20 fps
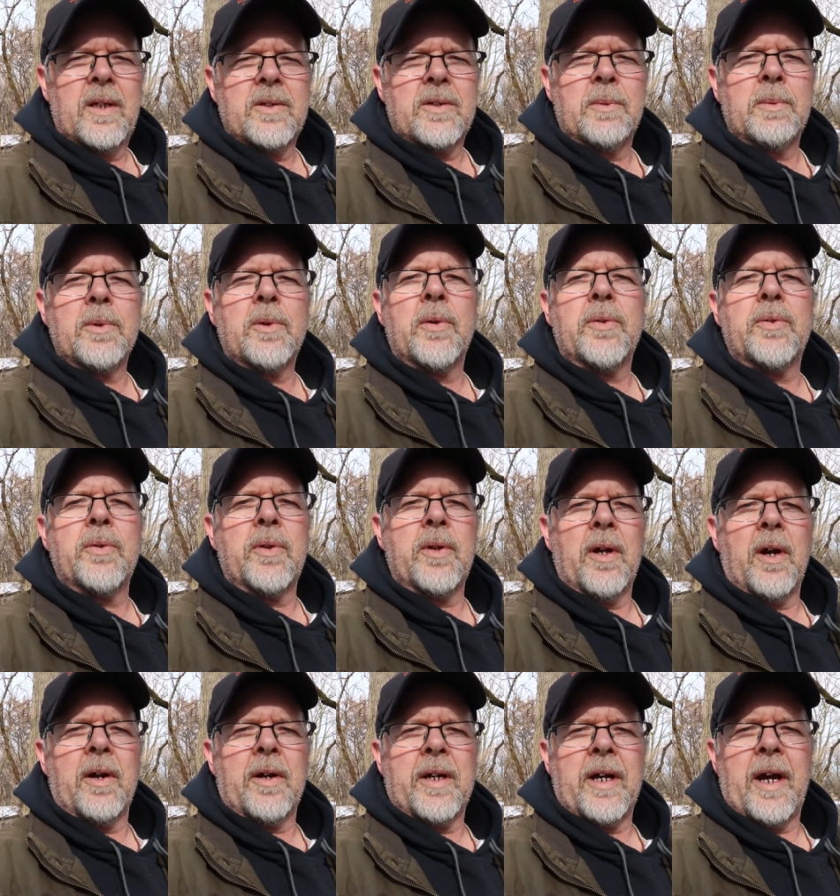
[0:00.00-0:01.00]
So I'm going to go through
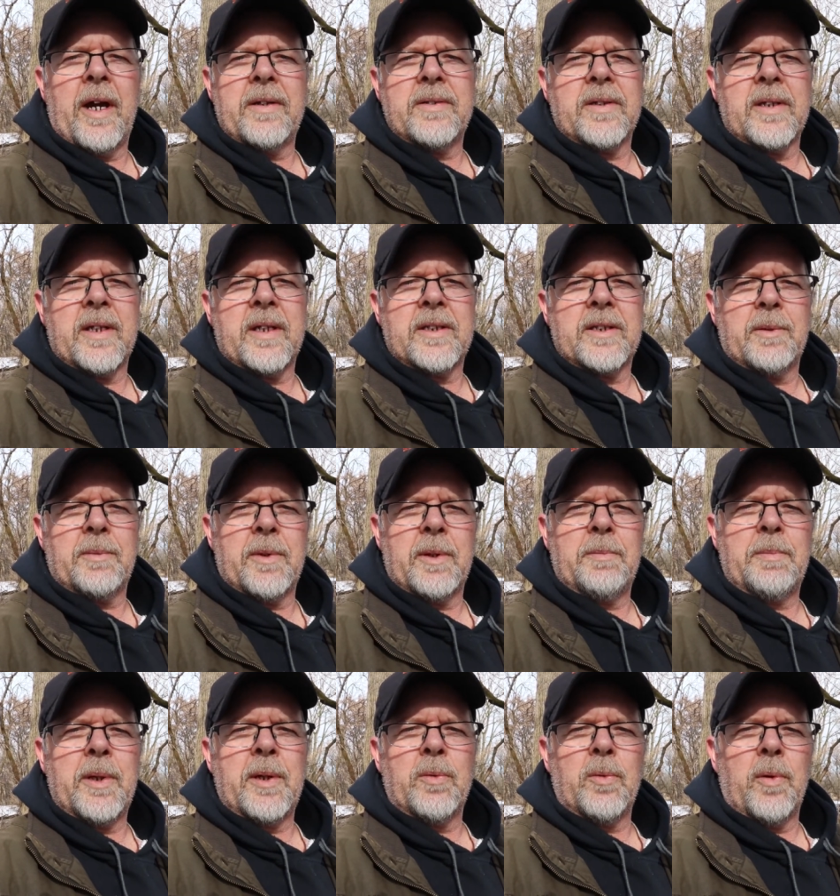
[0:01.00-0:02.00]
the archives and get some of
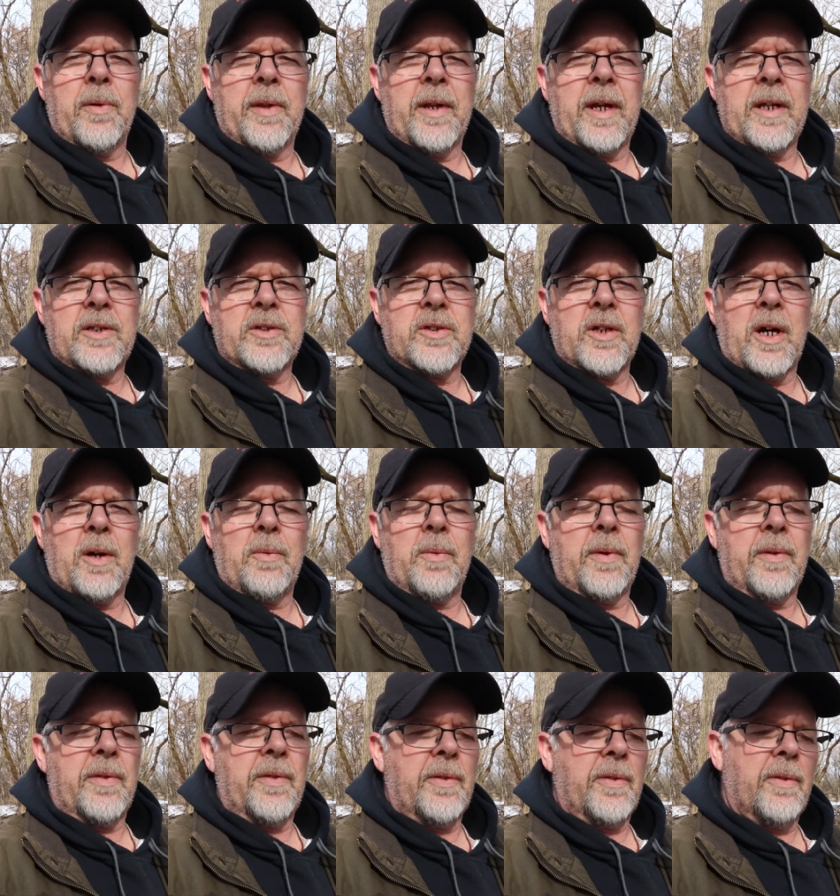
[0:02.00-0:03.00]
the B-roll that I shot
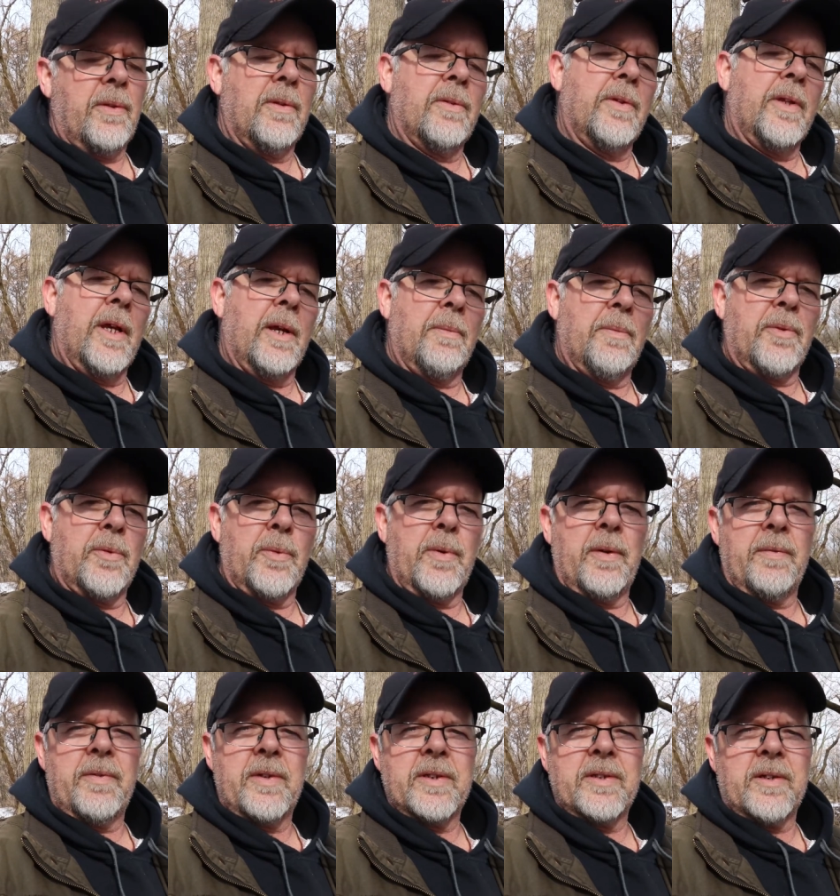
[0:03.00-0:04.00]
with the
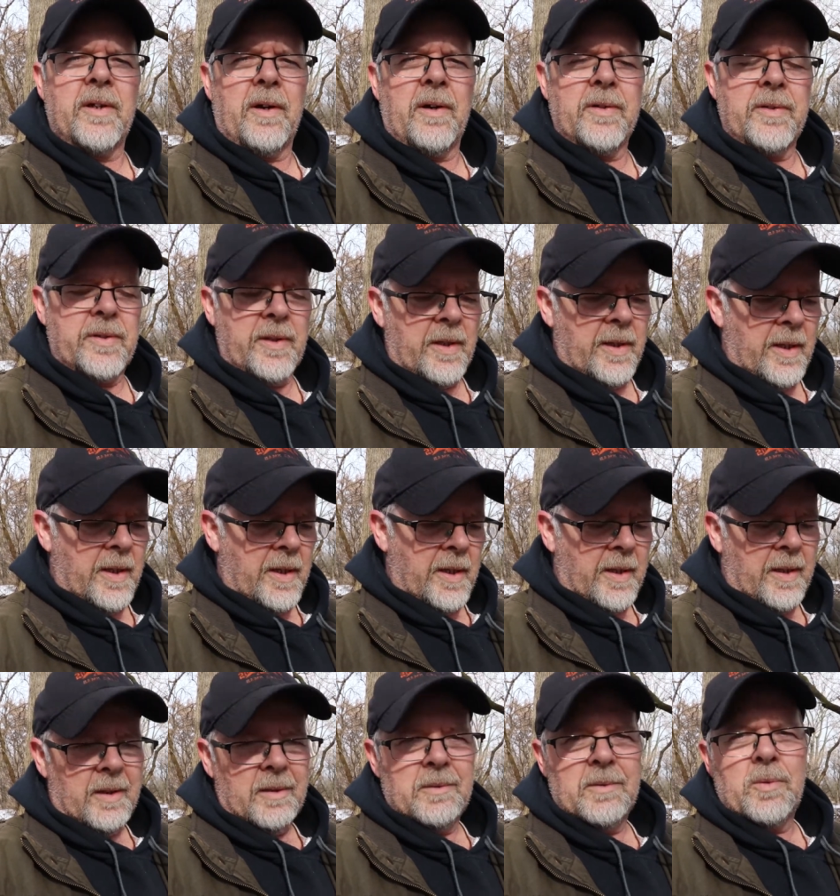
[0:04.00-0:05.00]
M3 of these cars.
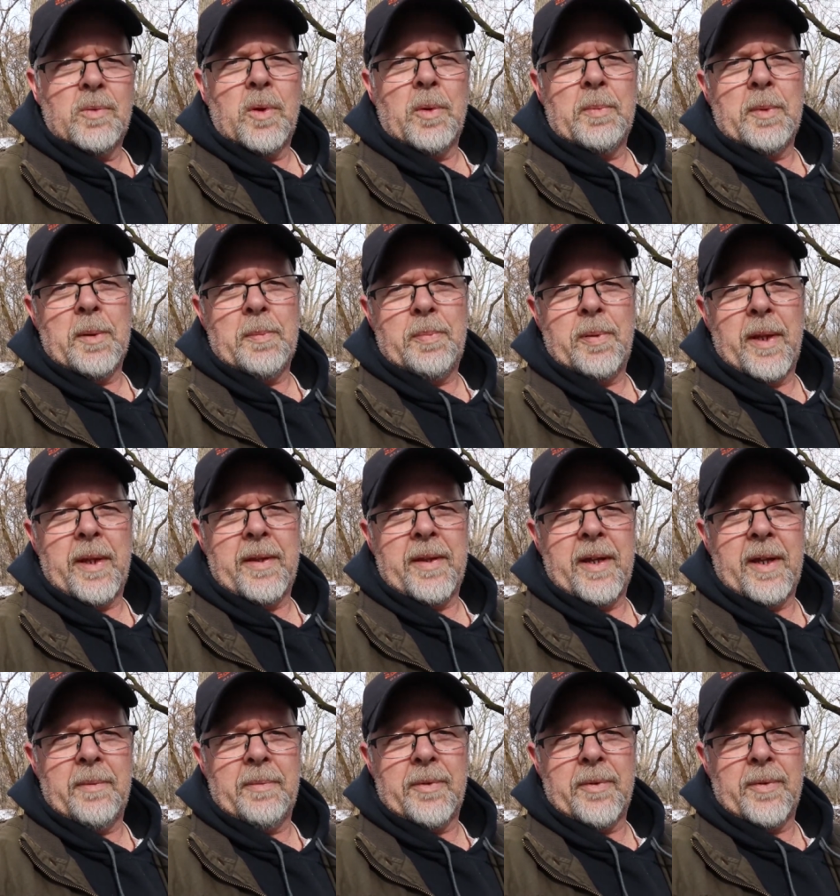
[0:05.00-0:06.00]
Well, I'm going to play
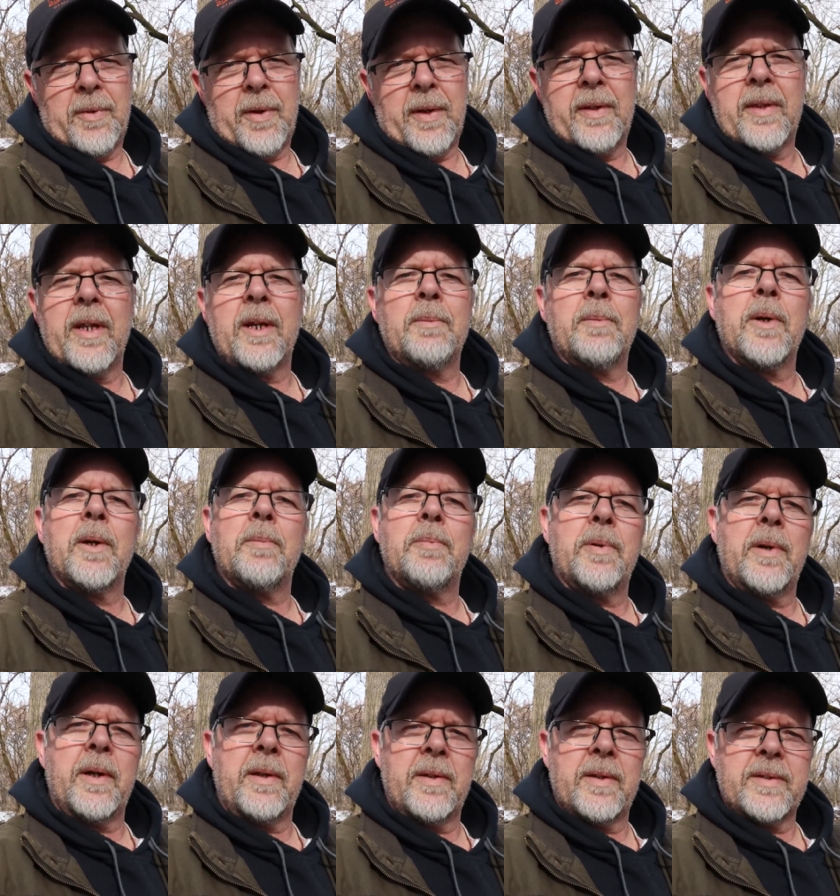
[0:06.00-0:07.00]
the M3, then I'm going
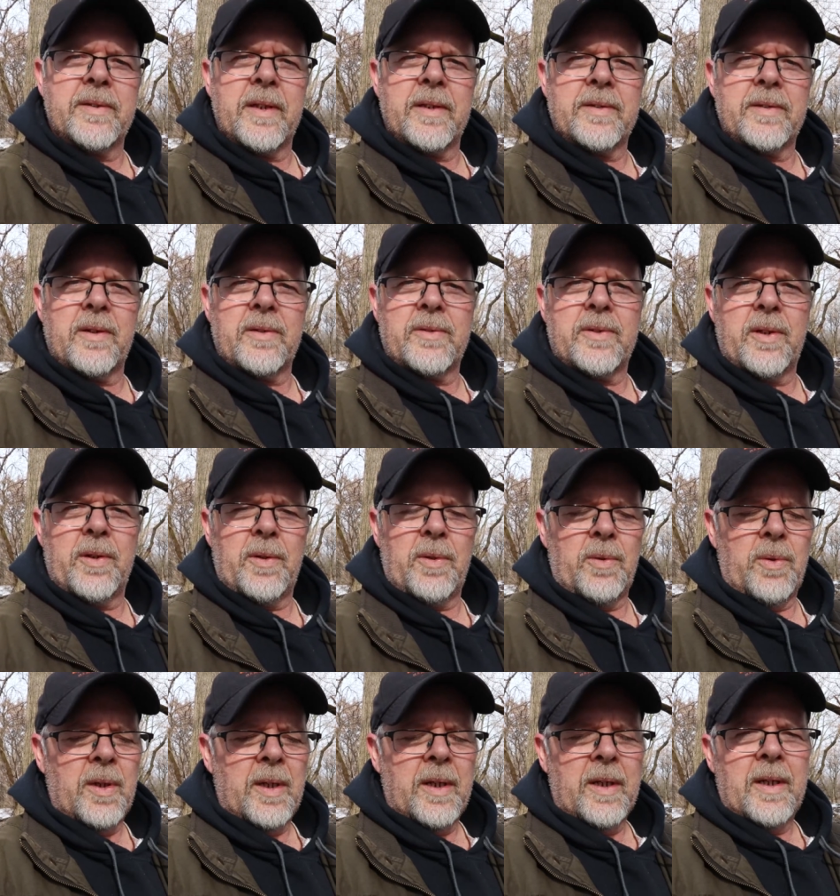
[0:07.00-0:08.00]
to play this
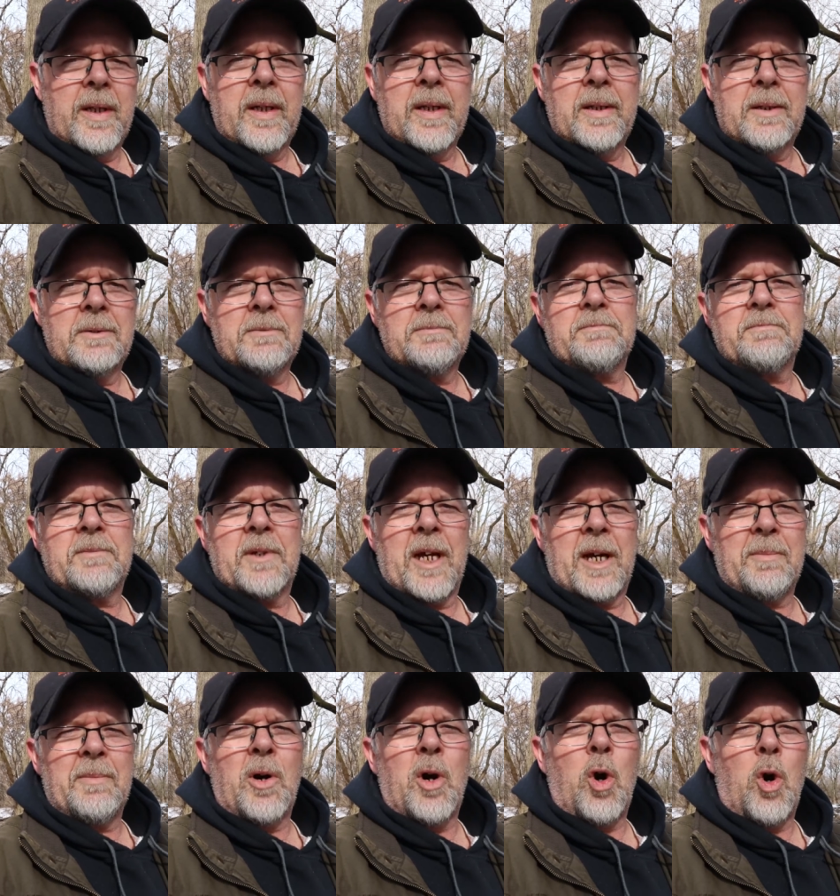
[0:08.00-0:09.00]
SL2.
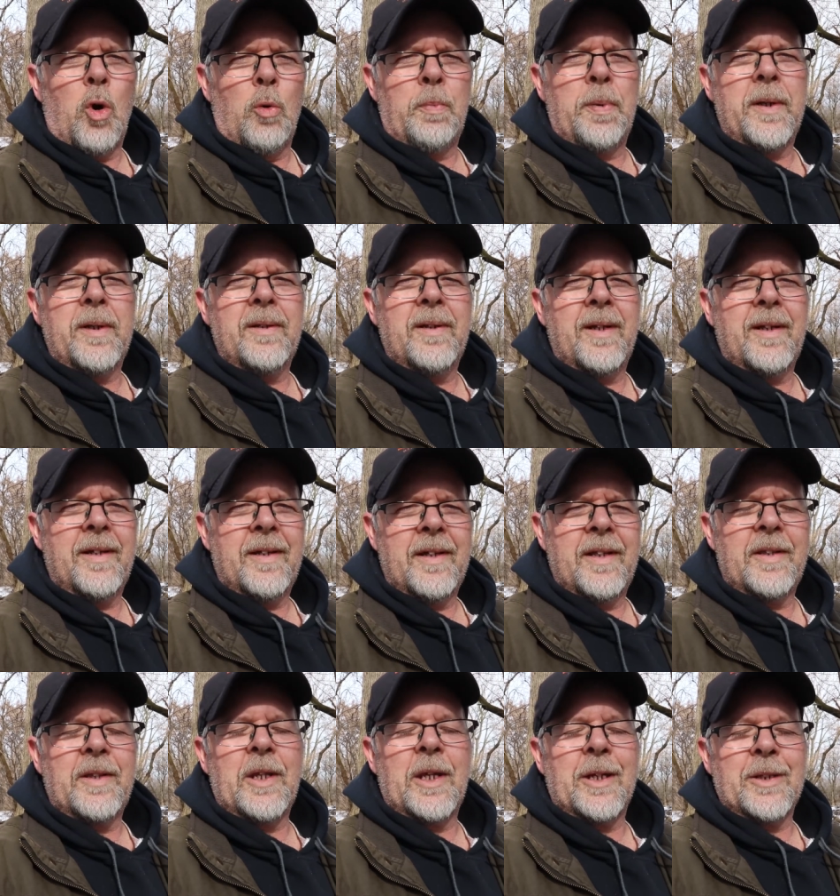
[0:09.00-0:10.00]
I'm hoping
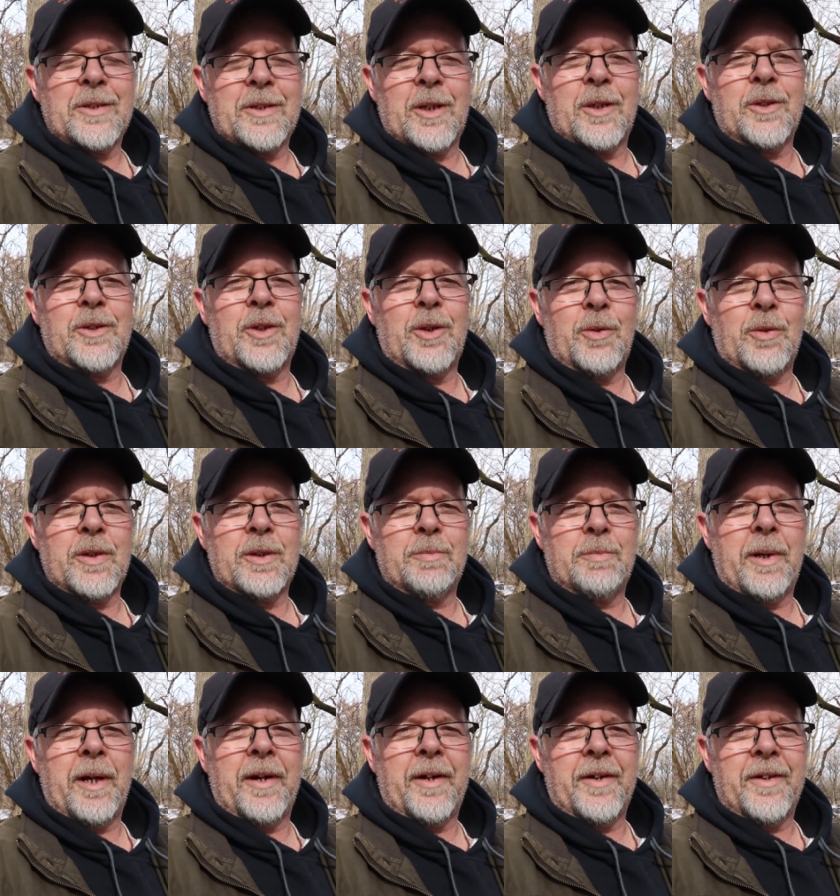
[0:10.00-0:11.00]
the SL2 is
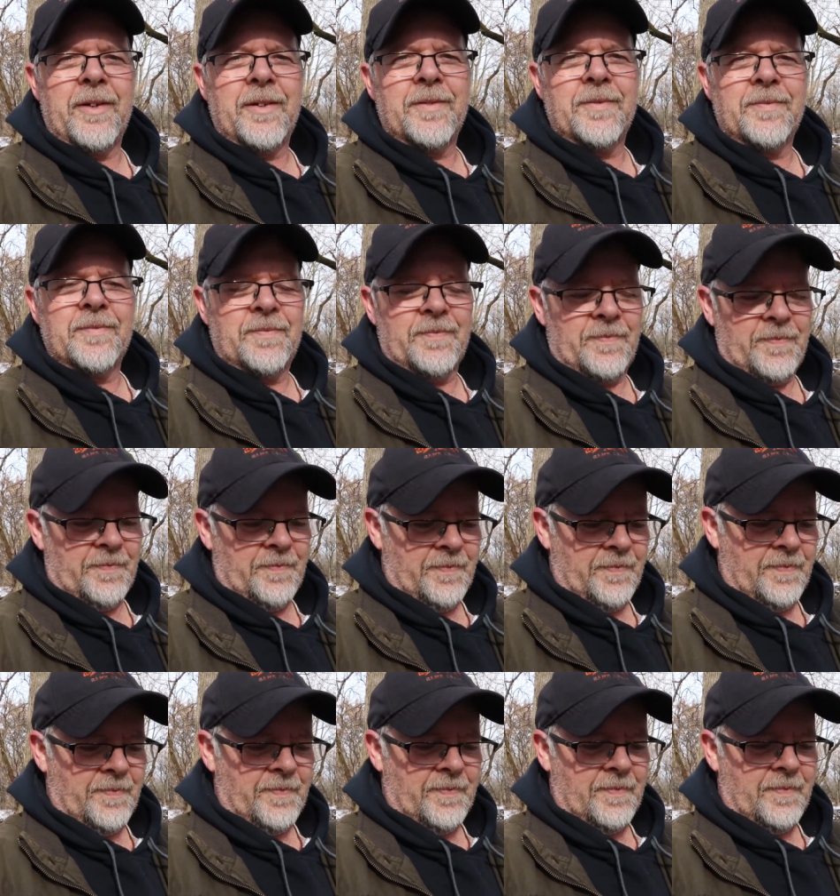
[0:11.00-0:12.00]
better.
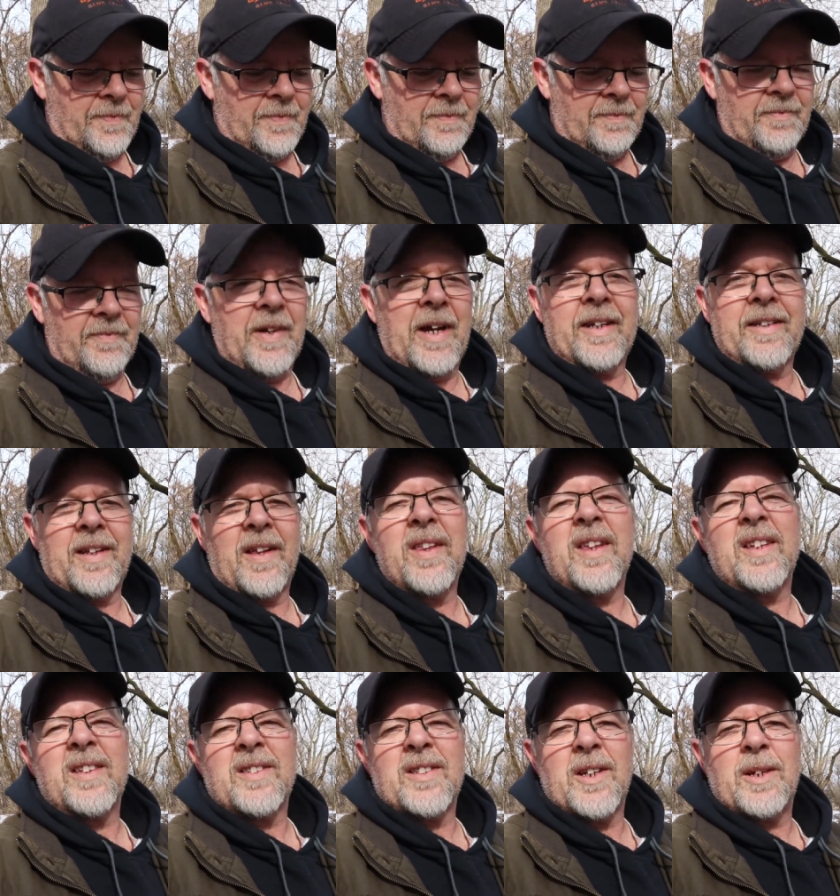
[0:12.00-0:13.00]
In fact, I
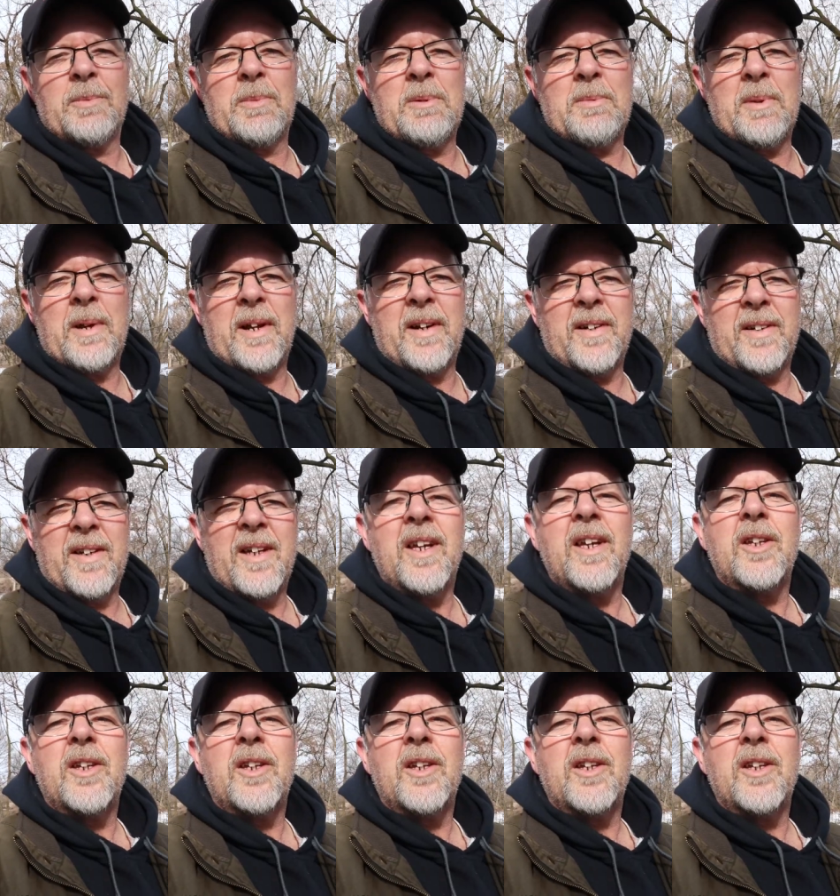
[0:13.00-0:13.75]
think it's going to be better.